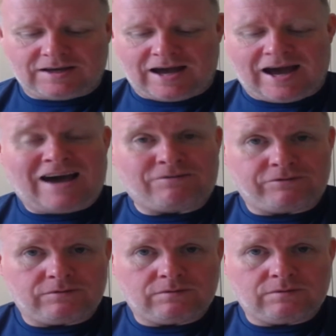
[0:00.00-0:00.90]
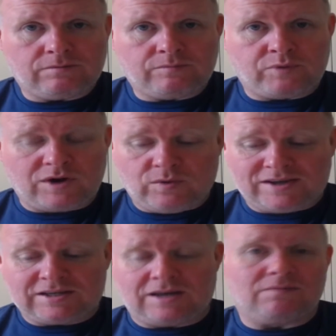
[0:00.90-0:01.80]
I have
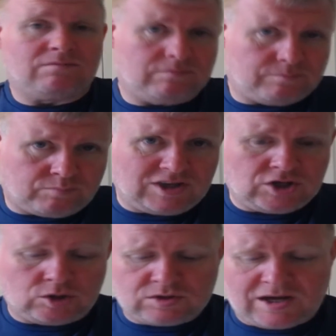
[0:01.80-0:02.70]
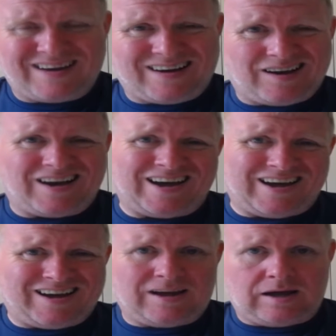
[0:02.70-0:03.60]
pre-wicked it, pre-juiced it.
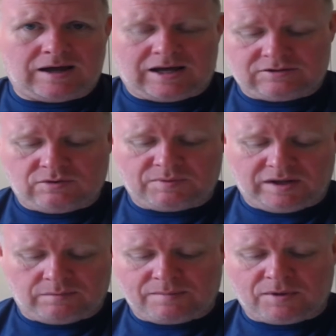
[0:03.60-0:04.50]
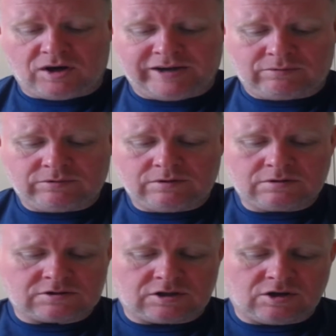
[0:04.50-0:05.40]
I'll dribble a little bit more down,
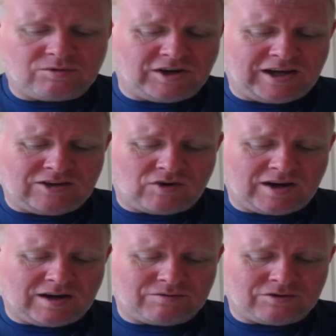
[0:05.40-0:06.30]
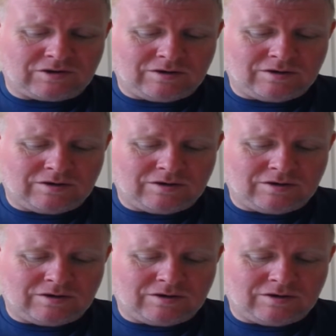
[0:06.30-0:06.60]
so I know I'm going to get a dry if I don't.